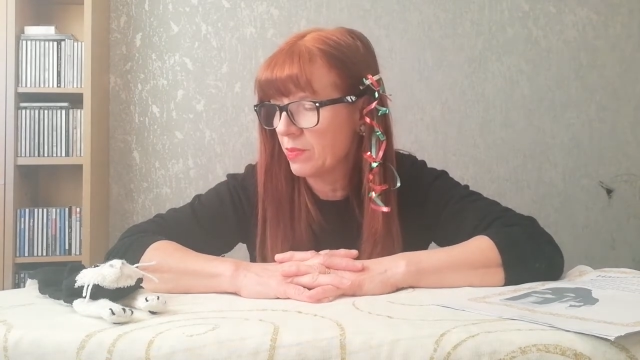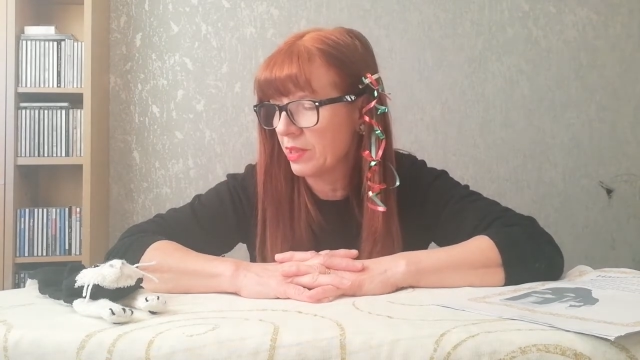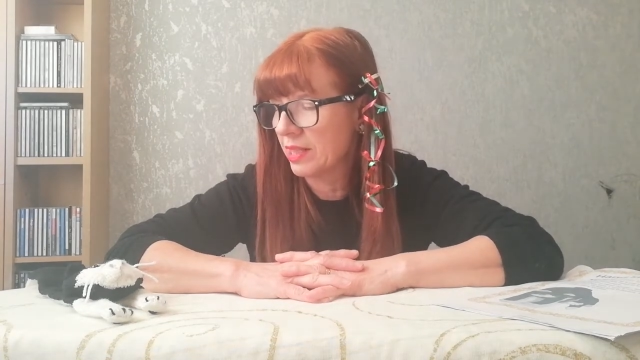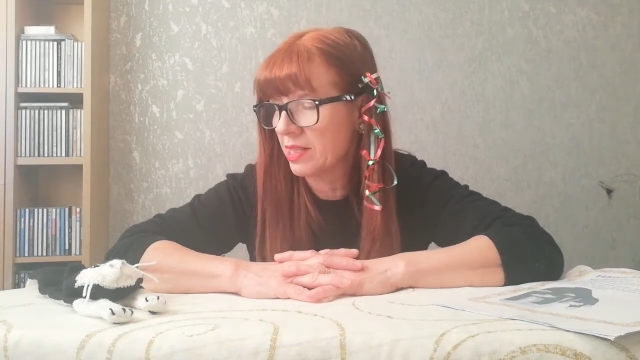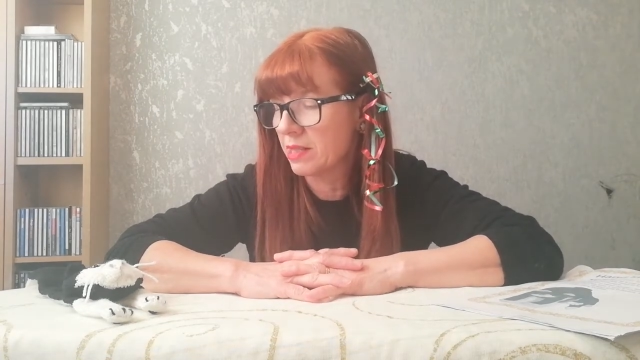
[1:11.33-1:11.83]
But
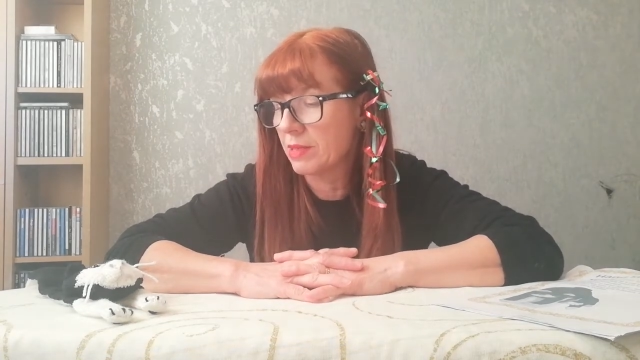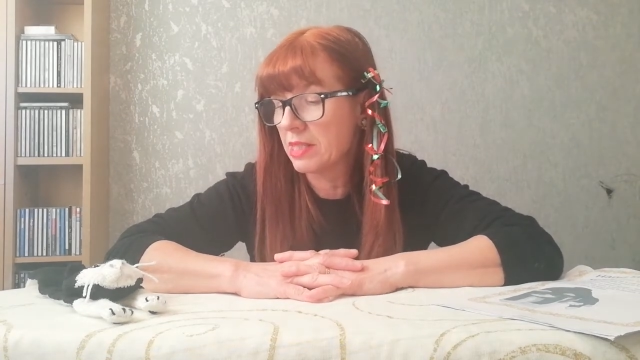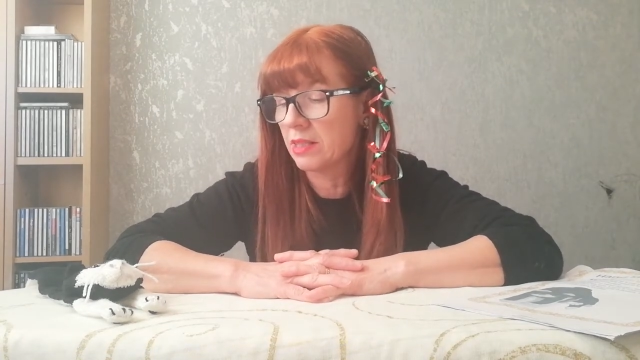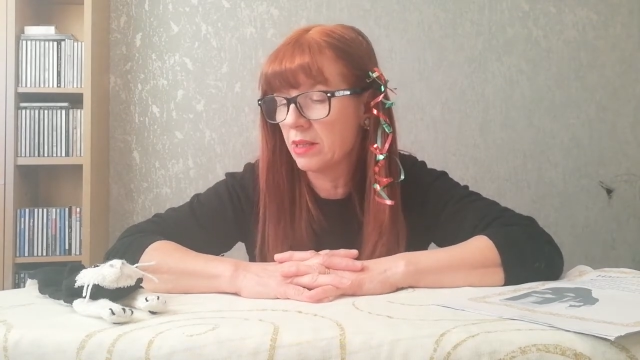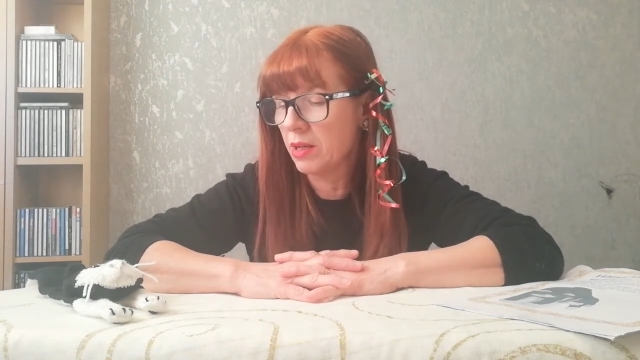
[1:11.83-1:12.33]
that's something
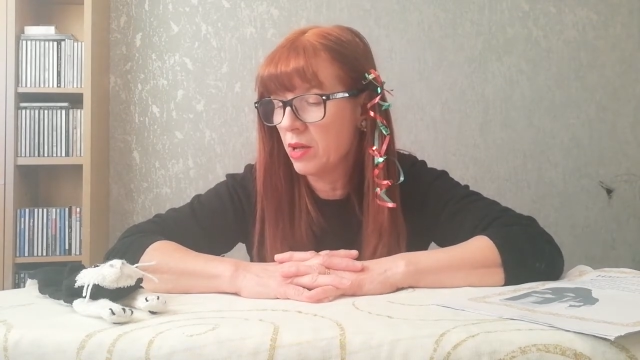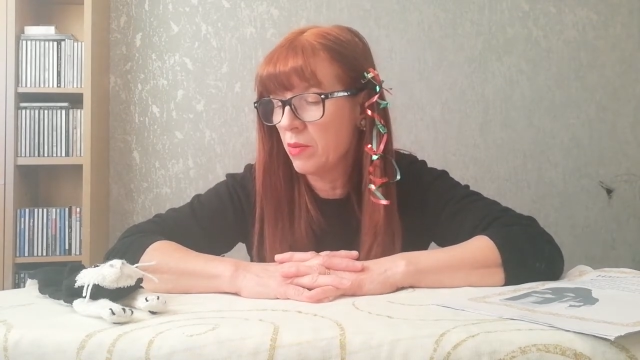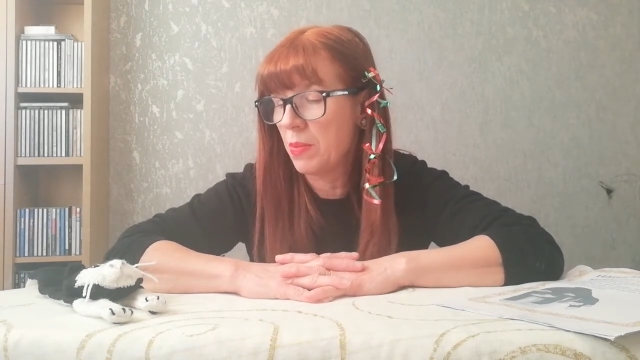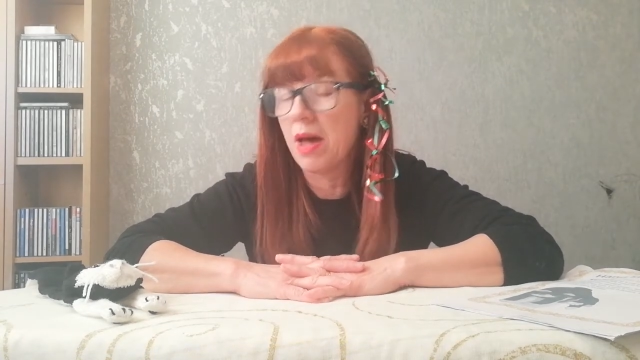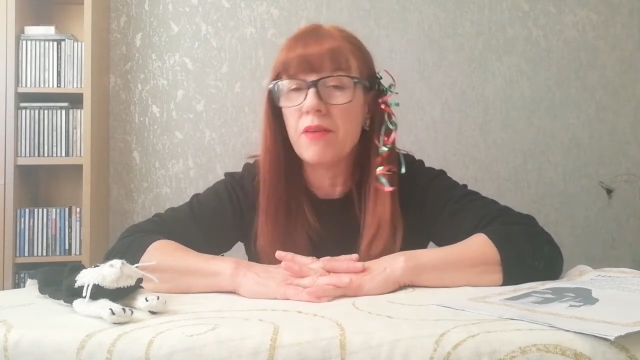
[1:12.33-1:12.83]
to
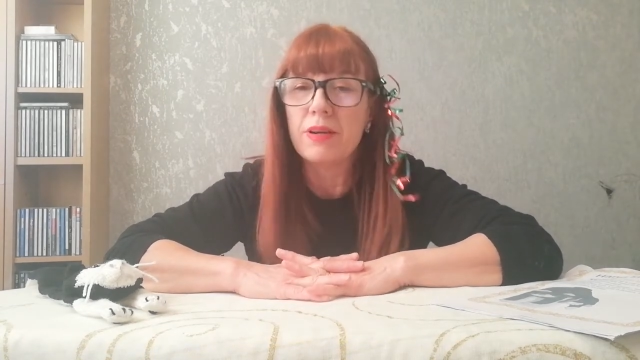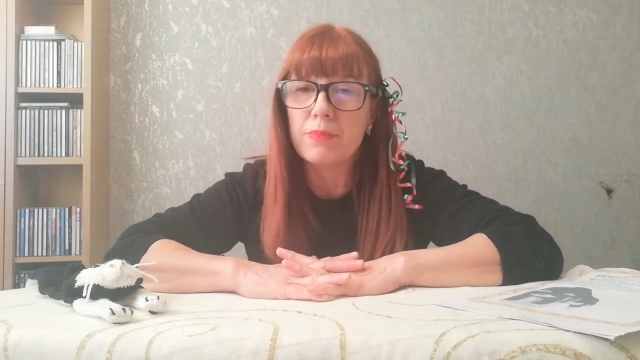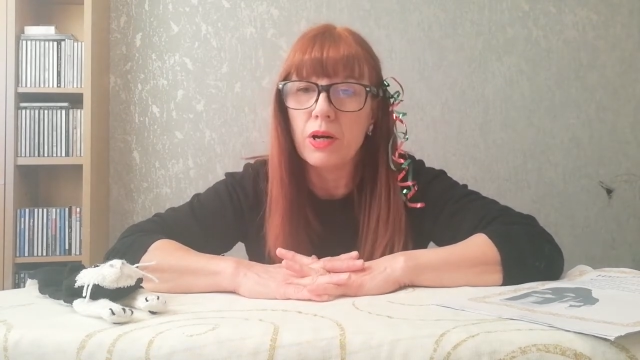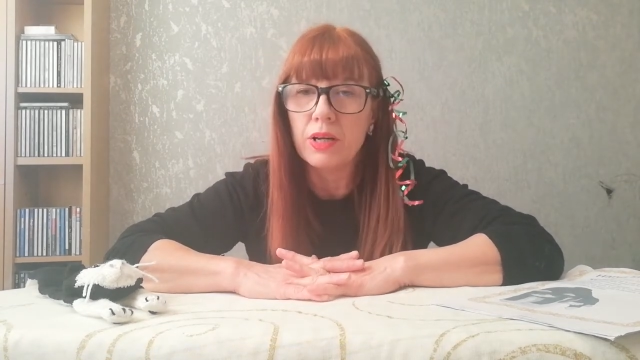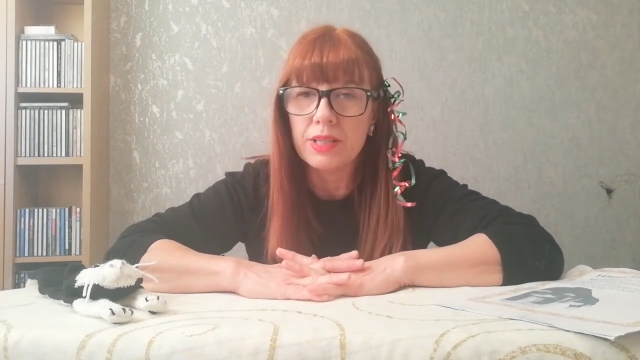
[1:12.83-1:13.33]
bear in
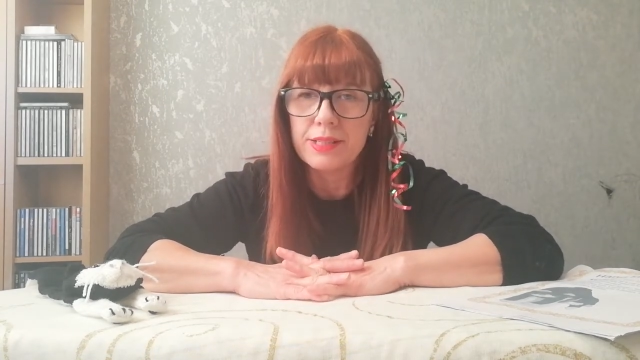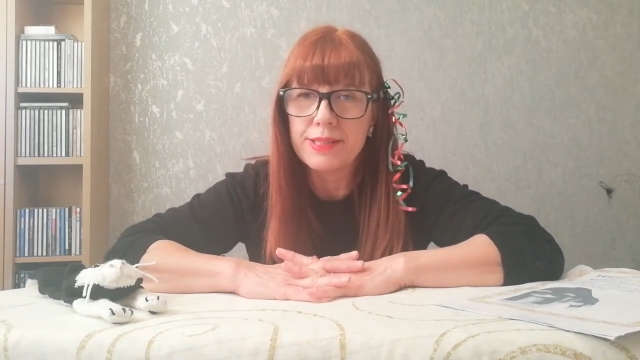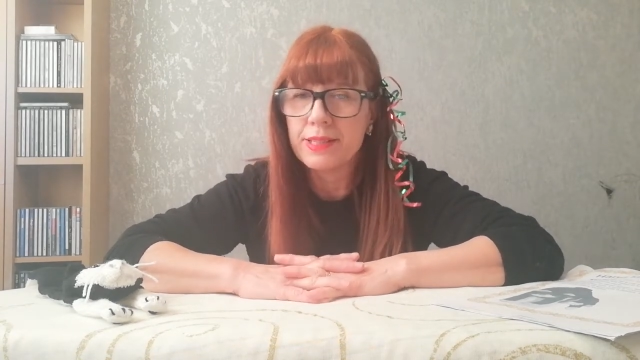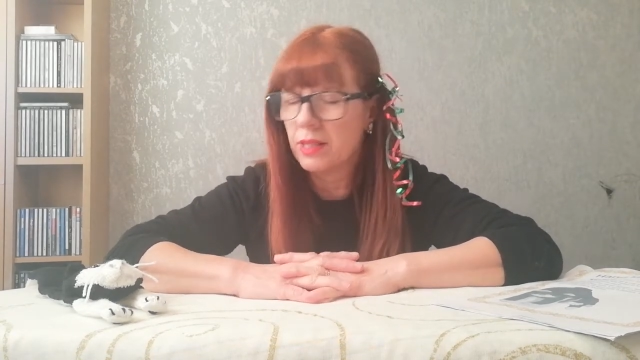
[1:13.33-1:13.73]
mind.